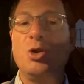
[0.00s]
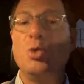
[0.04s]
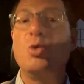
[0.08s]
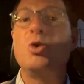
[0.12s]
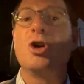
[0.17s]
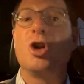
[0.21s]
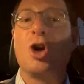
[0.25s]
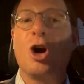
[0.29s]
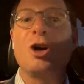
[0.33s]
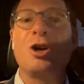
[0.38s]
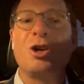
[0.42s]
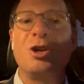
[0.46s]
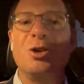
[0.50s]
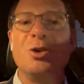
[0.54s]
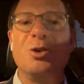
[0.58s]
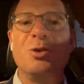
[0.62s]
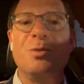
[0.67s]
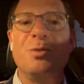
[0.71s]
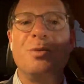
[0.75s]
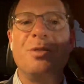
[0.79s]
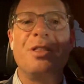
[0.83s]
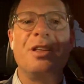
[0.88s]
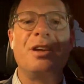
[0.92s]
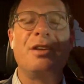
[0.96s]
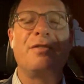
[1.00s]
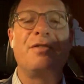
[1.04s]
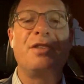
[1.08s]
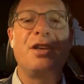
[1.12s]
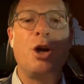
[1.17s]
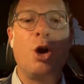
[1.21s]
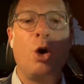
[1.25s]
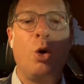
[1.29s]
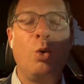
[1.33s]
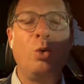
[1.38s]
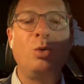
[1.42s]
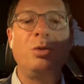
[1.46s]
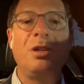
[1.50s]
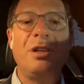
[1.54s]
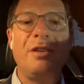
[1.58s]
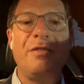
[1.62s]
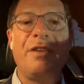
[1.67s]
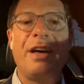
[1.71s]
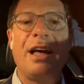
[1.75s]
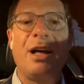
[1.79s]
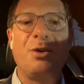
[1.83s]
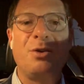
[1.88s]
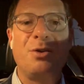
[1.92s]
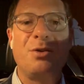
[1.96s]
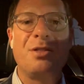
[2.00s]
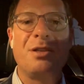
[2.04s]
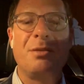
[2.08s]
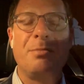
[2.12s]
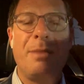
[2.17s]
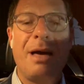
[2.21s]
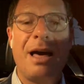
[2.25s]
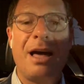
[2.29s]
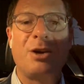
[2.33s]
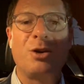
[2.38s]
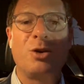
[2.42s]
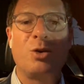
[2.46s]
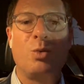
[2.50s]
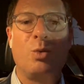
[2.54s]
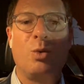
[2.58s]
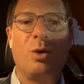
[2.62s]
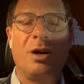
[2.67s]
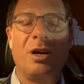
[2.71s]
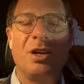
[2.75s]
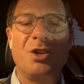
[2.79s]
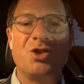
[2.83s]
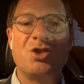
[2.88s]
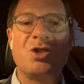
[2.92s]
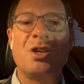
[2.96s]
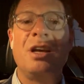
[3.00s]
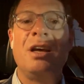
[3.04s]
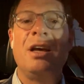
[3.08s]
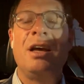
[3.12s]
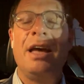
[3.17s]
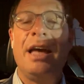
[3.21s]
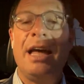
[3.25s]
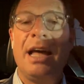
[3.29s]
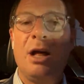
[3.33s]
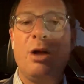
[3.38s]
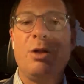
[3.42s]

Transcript: Now, you could argue that if the only value that mattered was